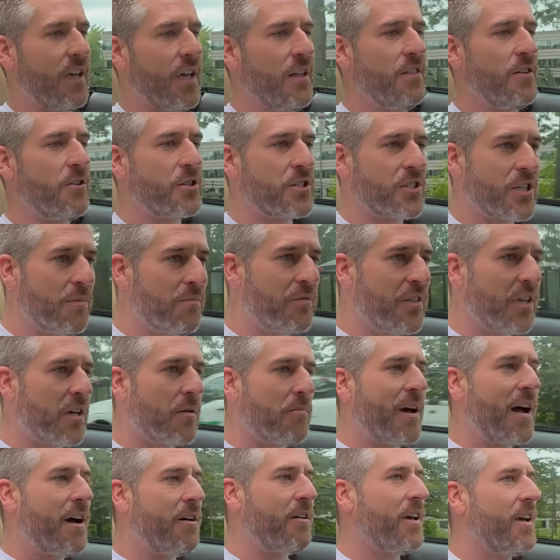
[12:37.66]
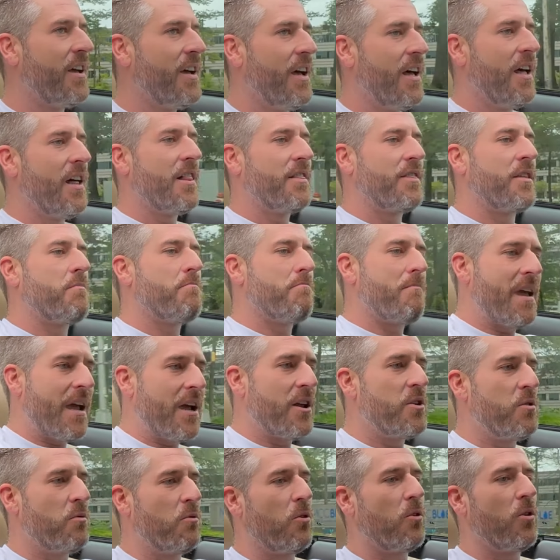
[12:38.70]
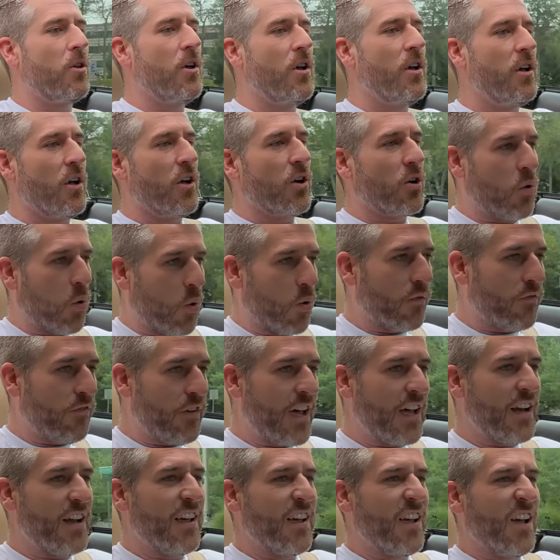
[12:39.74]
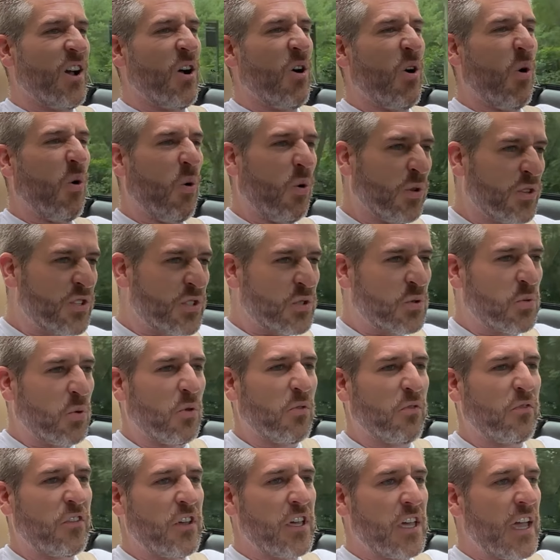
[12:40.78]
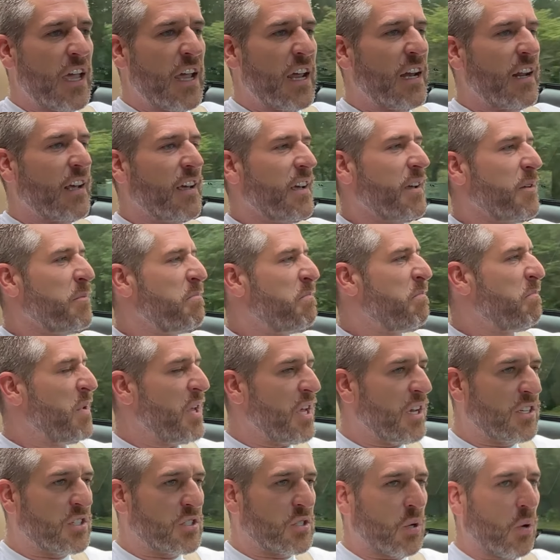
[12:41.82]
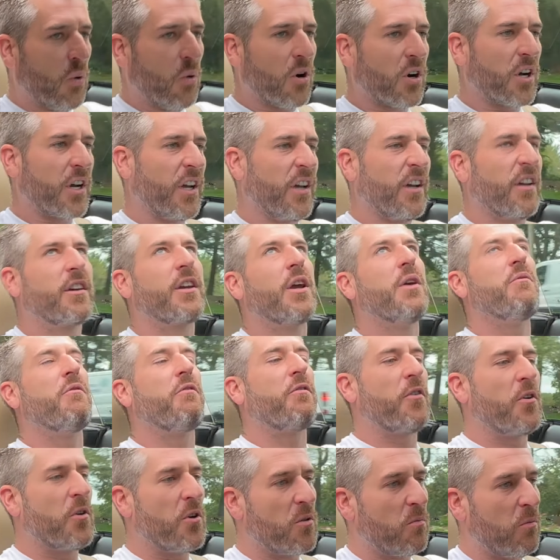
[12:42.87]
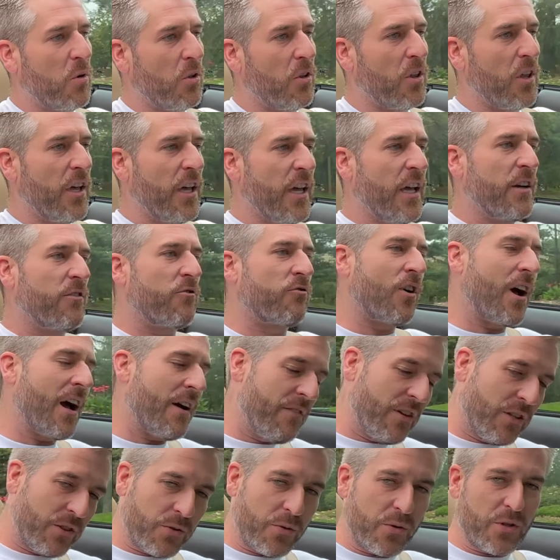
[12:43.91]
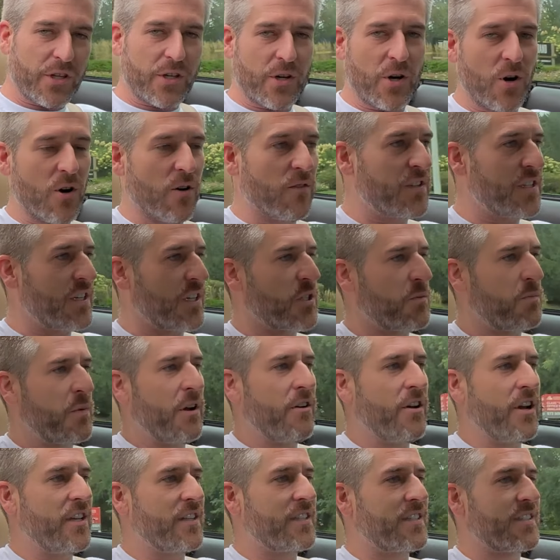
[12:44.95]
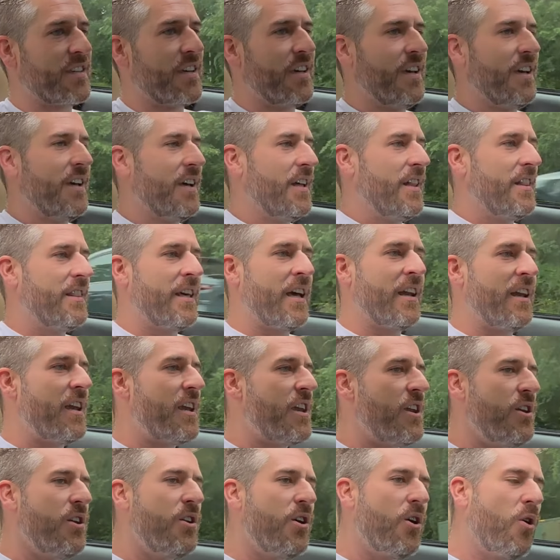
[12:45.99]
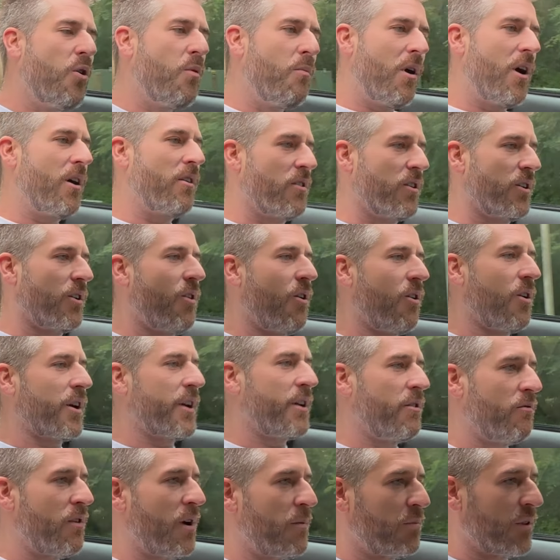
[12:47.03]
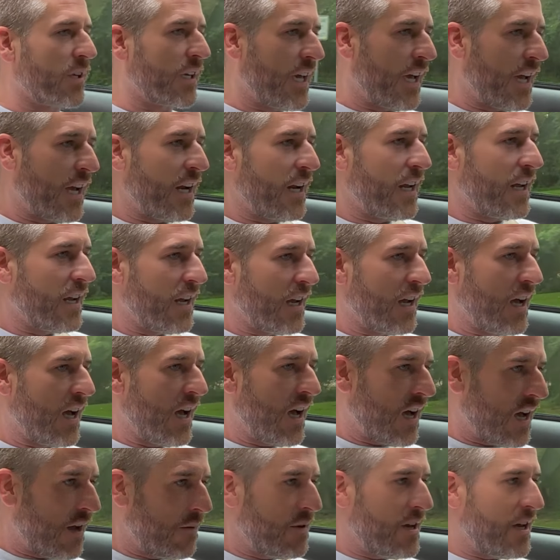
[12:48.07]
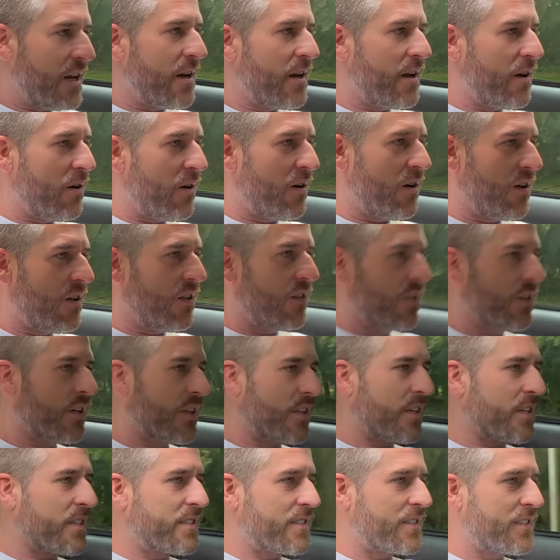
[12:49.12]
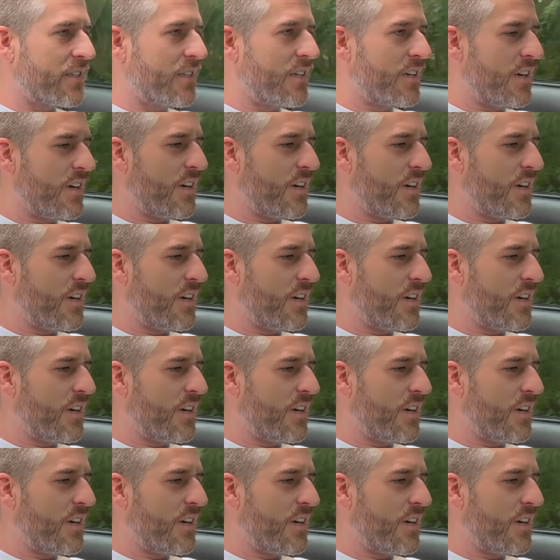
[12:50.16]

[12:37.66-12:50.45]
And there's something about the manual Corvette, old school V8, big torque, convertible, driving through the curves experience that no modern car can replicate. I mean, look at this.